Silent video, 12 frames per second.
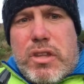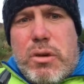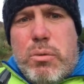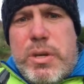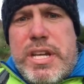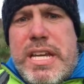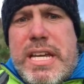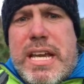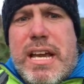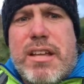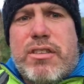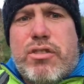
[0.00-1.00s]
We
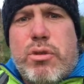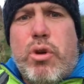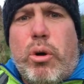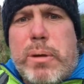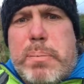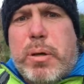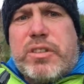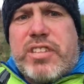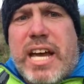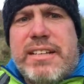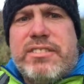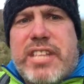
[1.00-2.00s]
do normally put
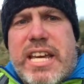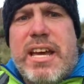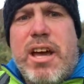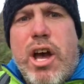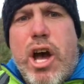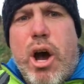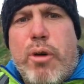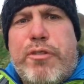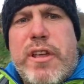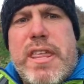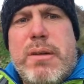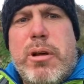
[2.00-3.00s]
signs there,
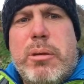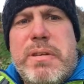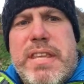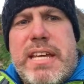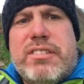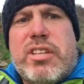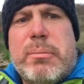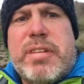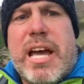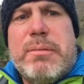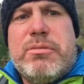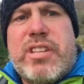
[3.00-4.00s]
hopefully they will be there,
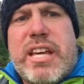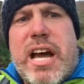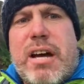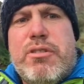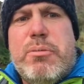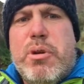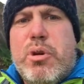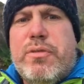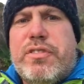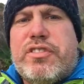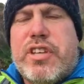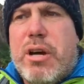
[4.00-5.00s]
sometimes they are
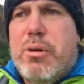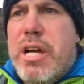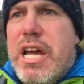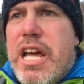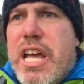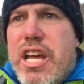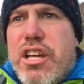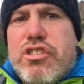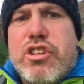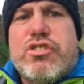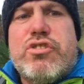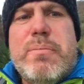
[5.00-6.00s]
removed, so
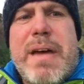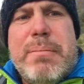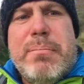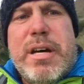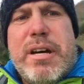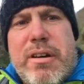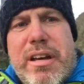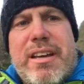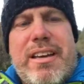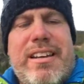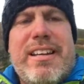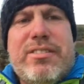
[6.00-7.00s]
just remember,
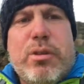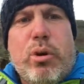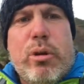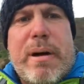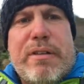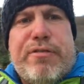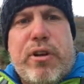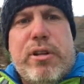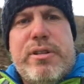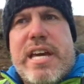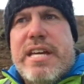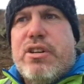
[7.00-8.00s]
it is all about
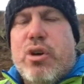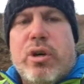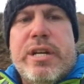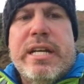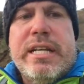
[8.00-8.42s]
following the acorn.